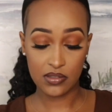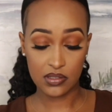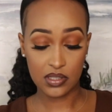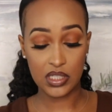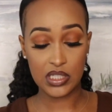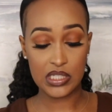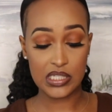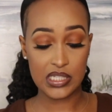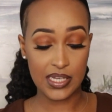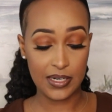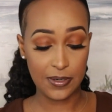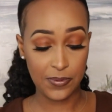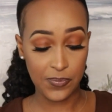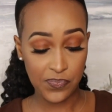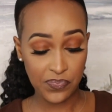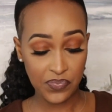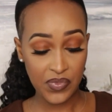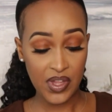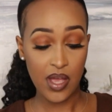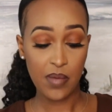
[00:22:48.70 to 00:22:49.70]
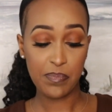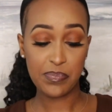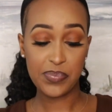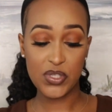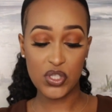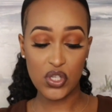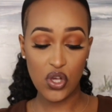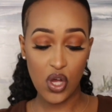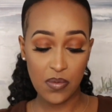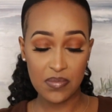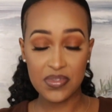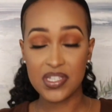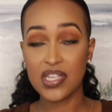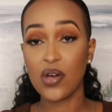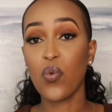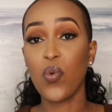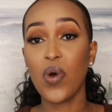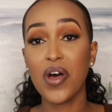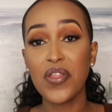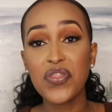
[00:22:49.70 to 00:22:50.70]
listen Psalms
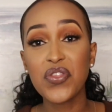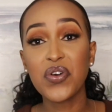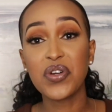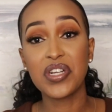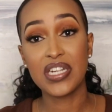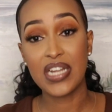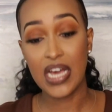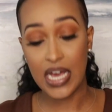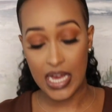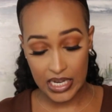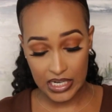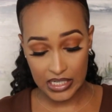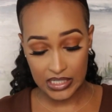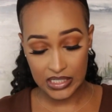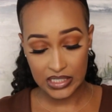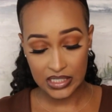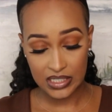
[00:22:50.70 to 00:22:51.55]
139